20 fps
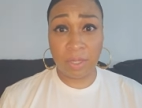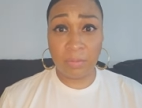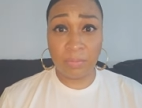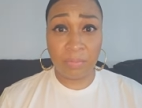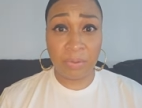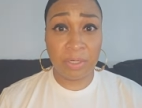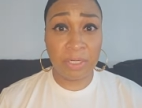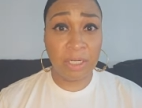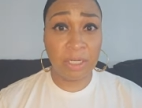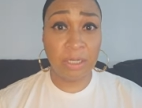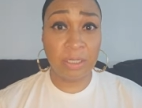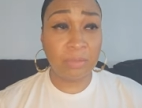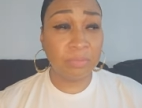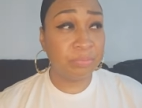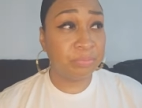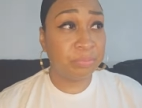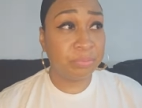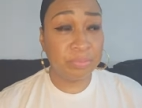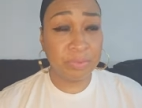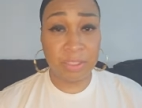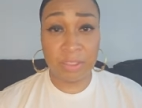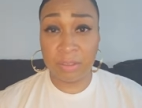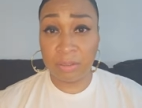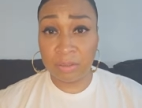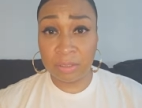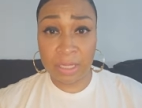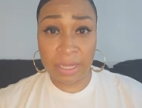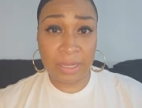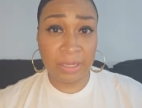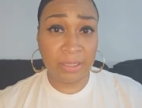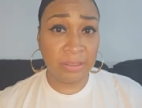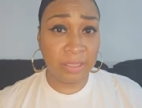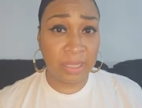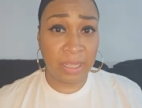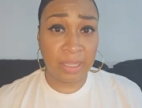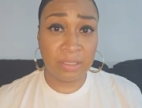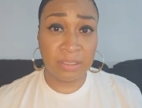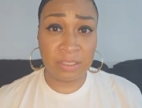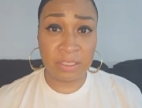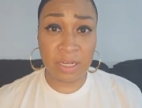put it, you know, like
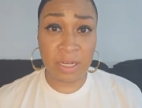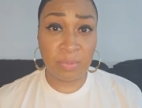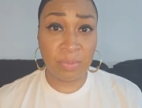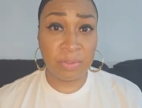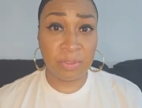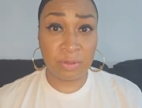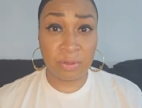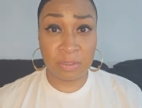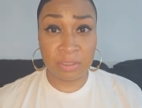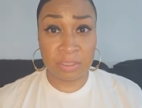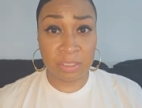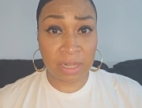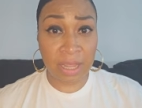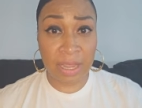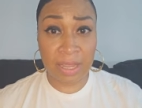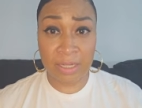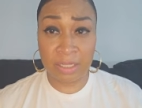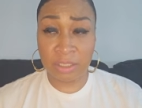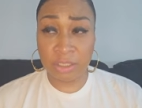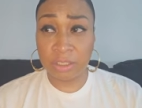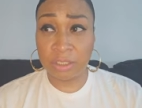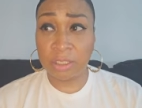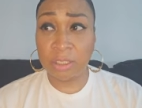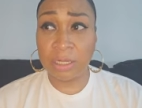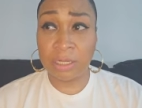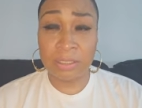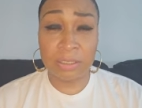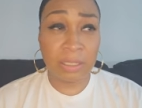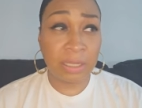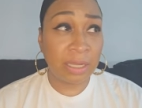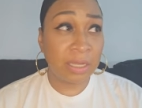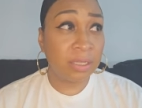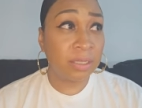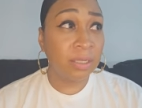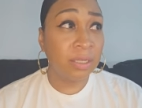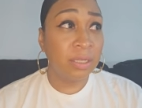let sleeping dogs lie and shit like that.